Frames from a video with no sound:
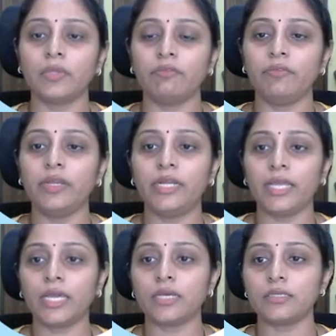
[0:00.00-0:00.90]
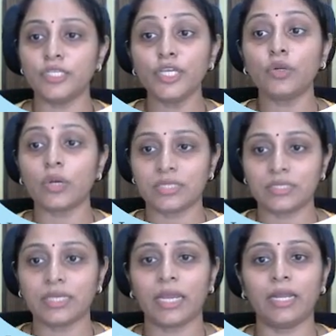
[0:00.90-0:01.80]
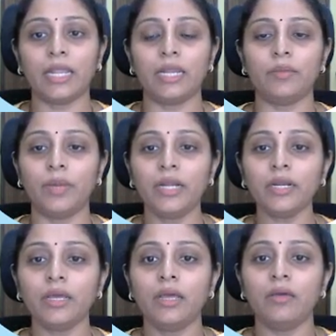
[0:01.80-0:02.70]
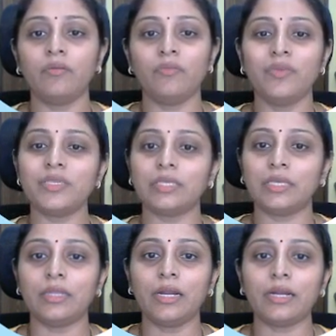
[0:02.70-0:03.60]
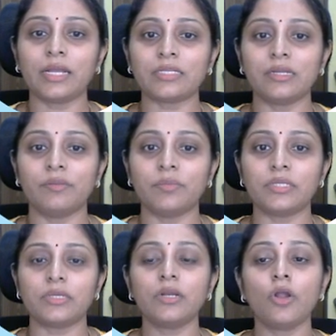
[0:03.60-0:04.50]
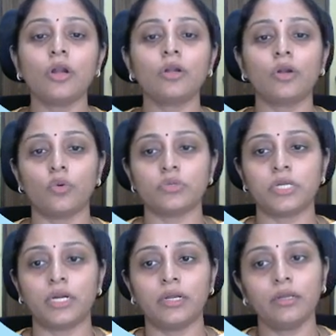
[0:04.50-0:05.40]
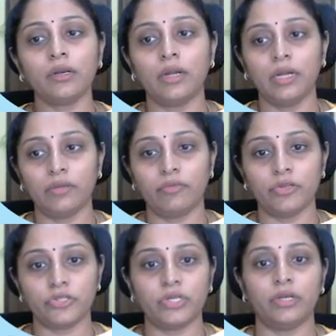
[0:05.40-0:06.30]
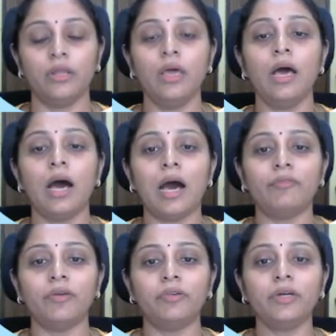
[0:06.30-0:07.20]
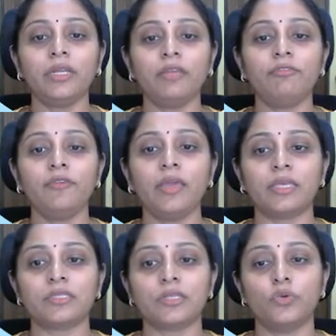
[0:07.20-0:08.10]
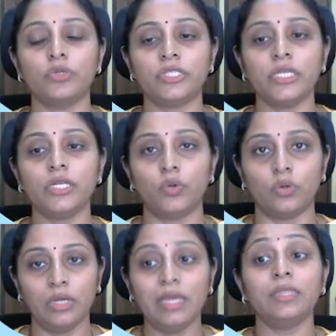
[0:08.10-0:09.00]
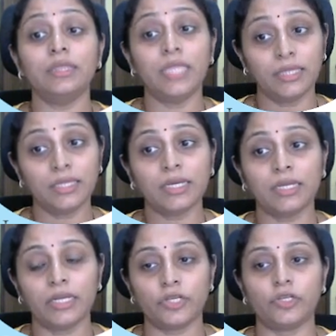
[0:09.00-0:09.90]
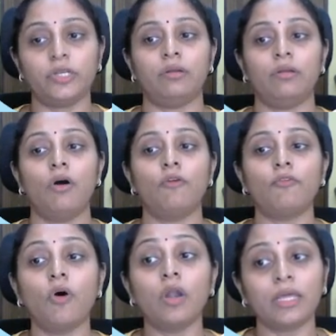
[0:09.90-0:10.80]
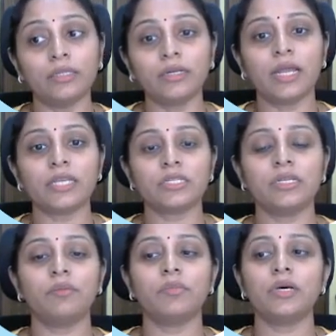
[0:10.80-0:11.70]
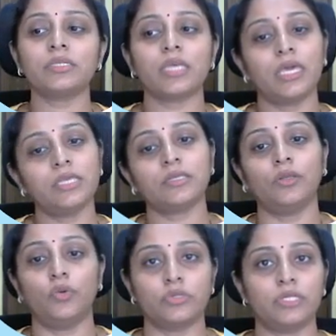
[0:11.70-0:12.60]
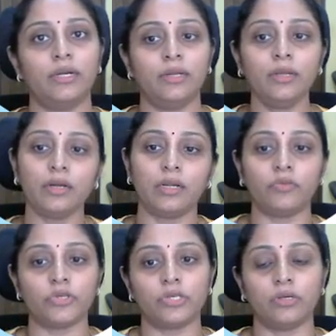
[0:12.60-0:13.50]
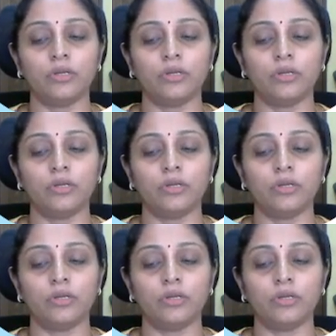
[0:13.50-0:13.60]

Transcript: we take 0 as a second element, we see that rational numbers are not closed under division. However, if we exclude 0, then the collection of all other rational numbers is closed under division,